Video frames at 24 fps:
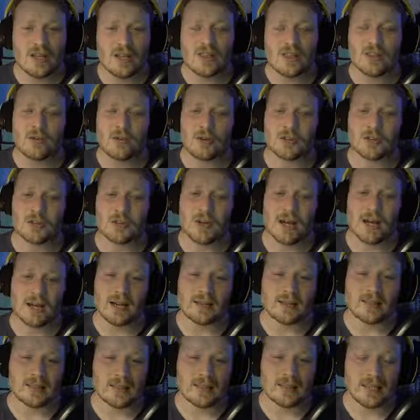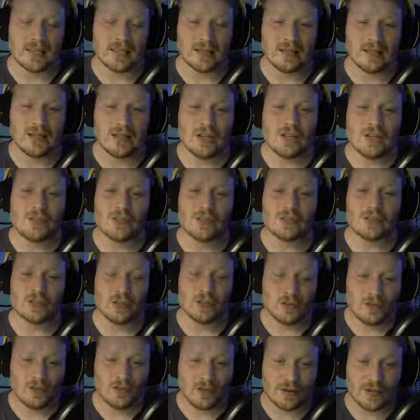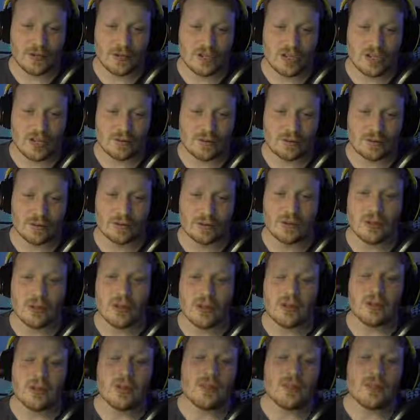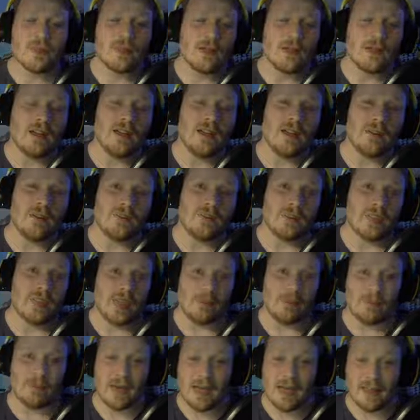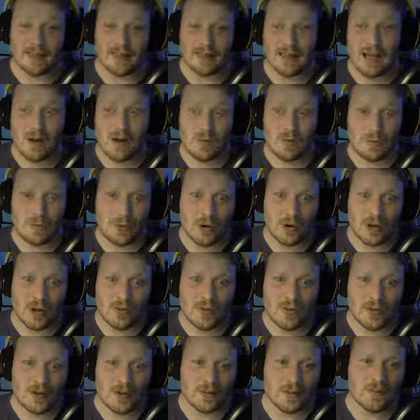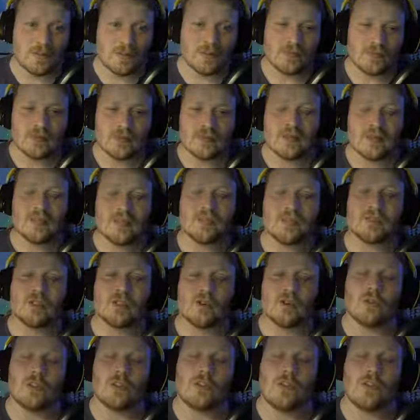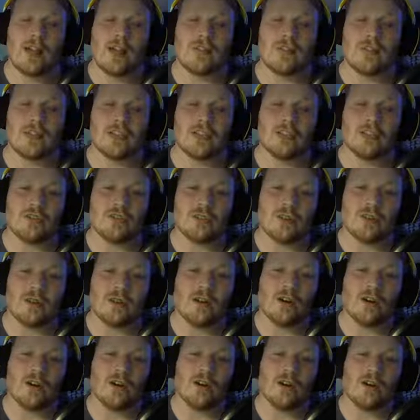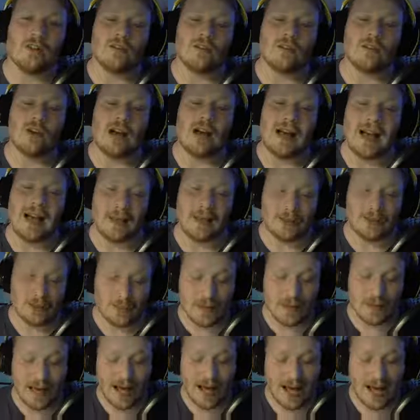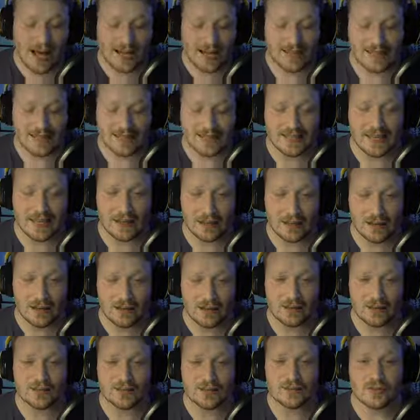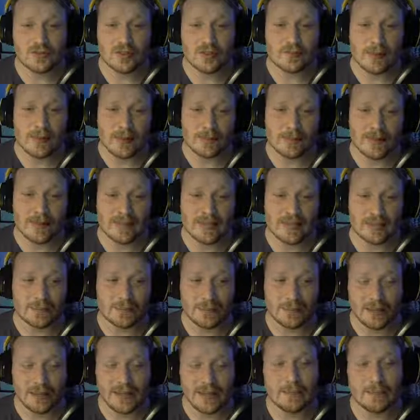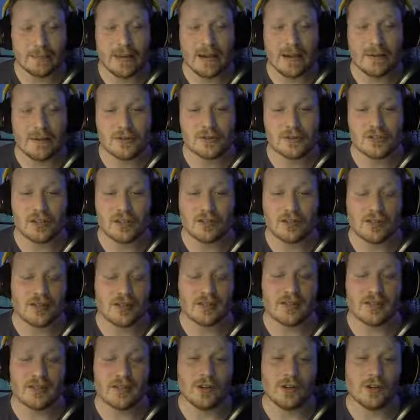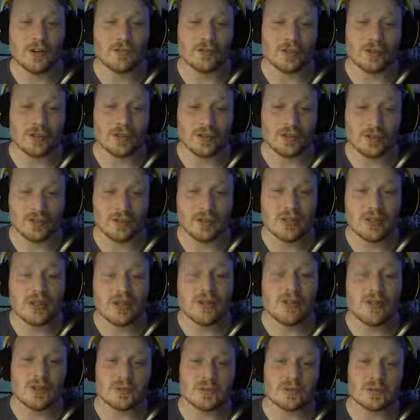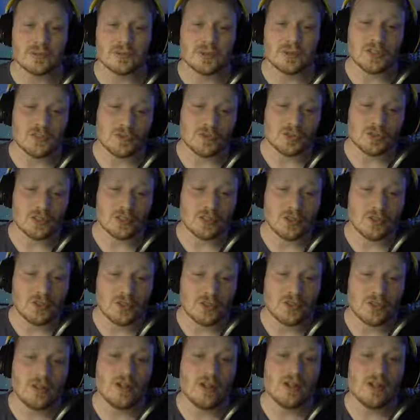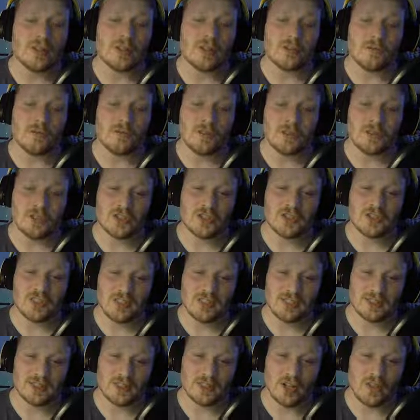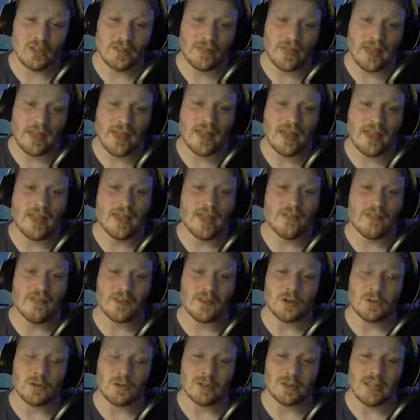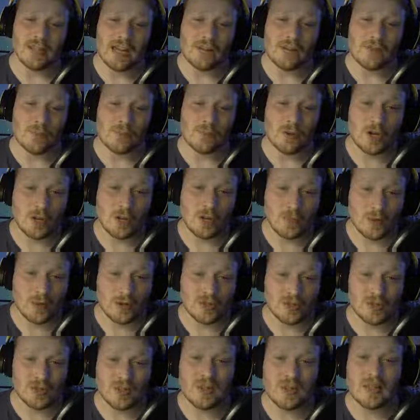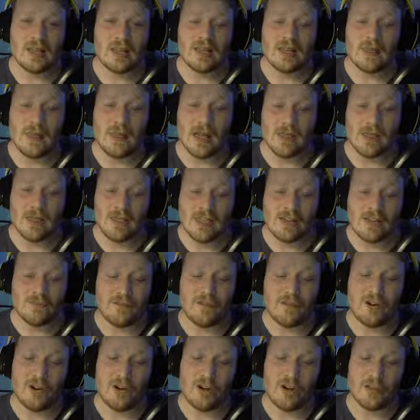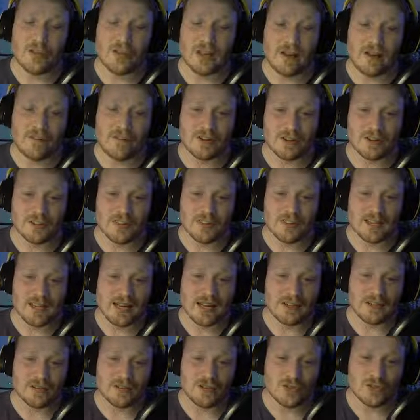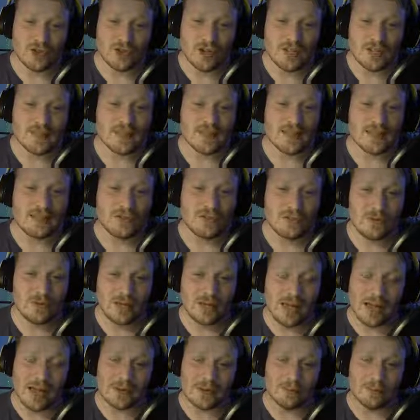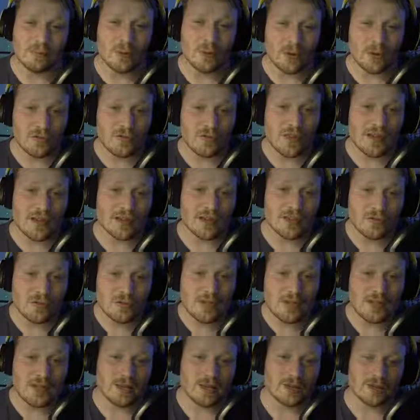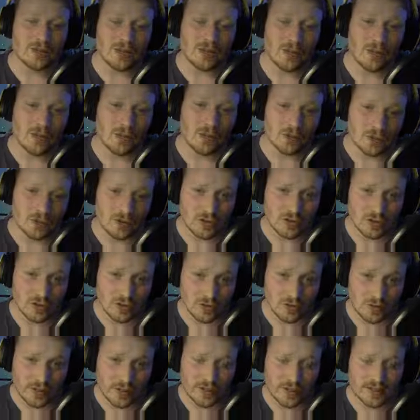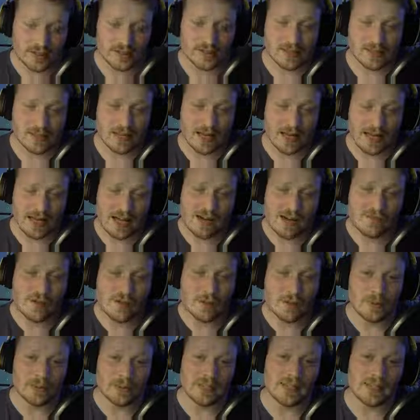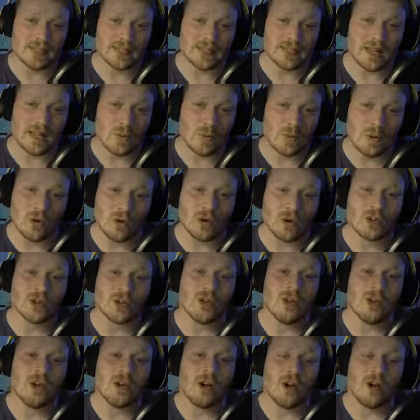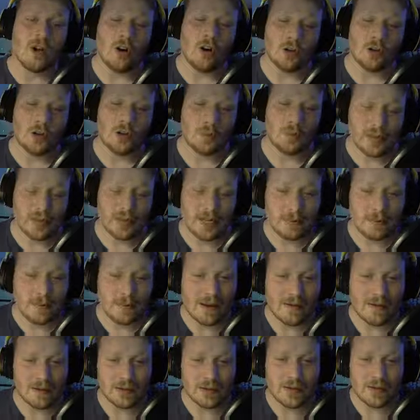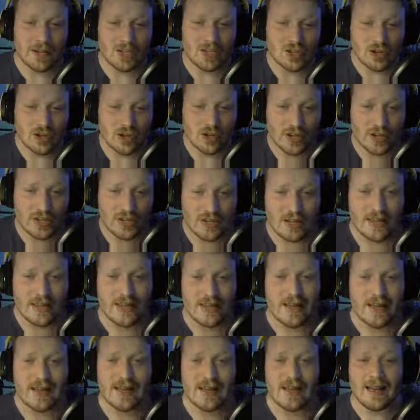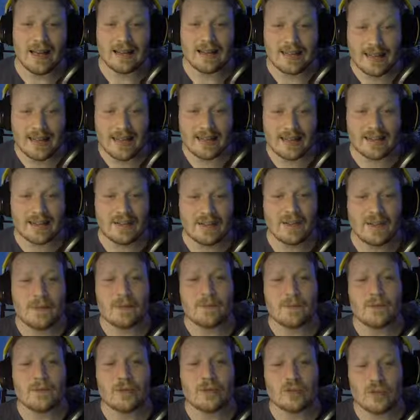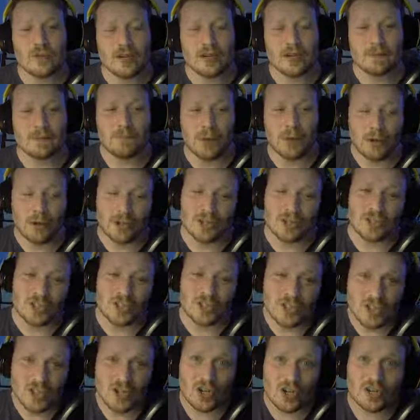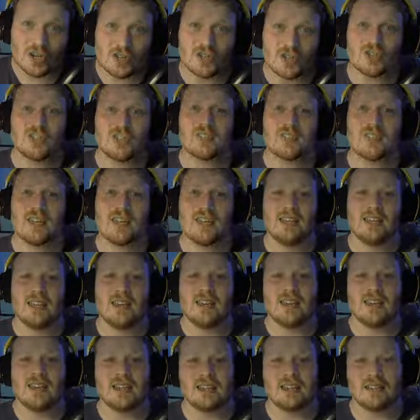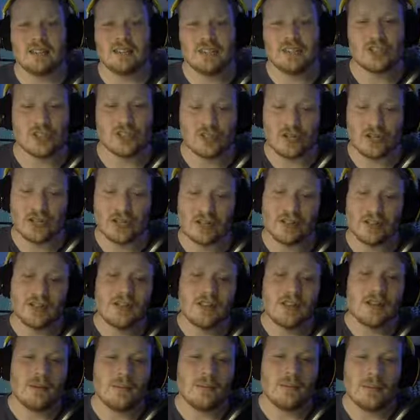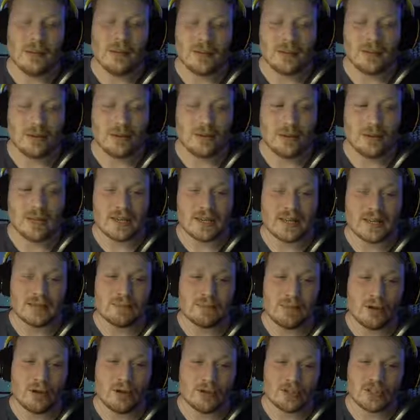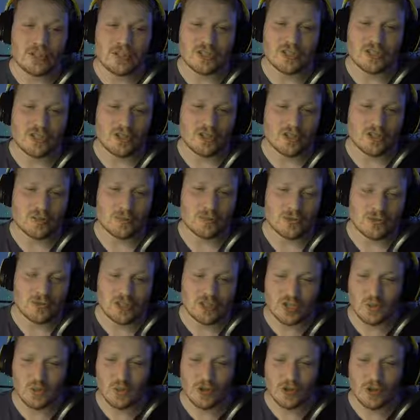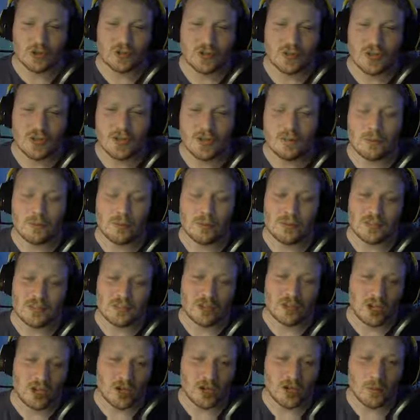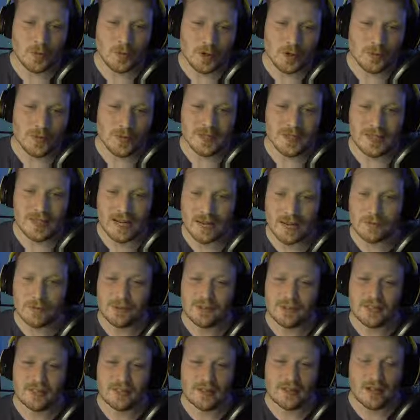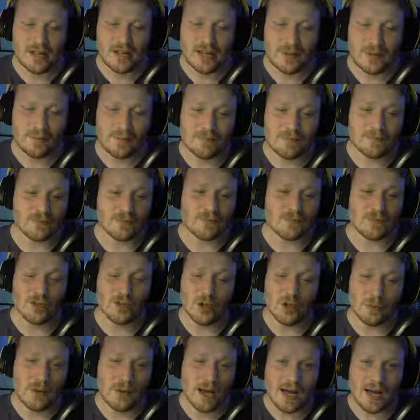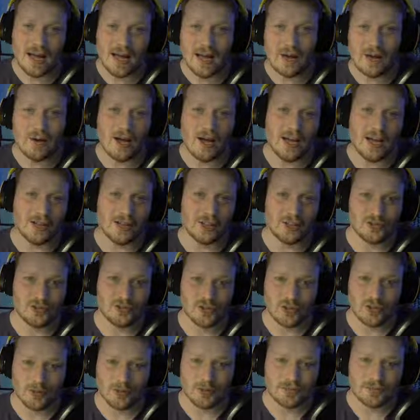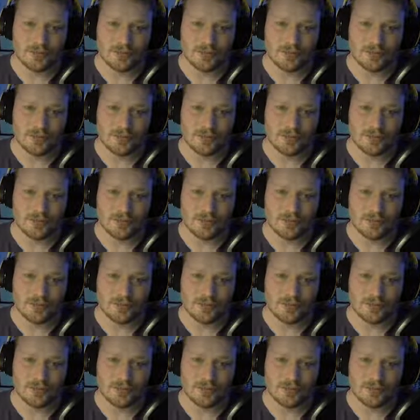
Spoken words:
They're also harder to kill. They're tougher in general. They're better output on them. So the fact that you'd be a hard sell to make me take Plague Bearers, because I think they're not very good. Their rule is redundant. Their efficiency is not there. They don't really have a purpose. And therefore, all the characters that kind of joins that unit and buff that unit, because all those units have abilities that work on the Plague Bearer unit they join. Again, you're trying to polish a turd, as you'd say in English. You're trying to, you can polish a turd as much as you want, but it's not going to become a diamond no matter how hard you scrub.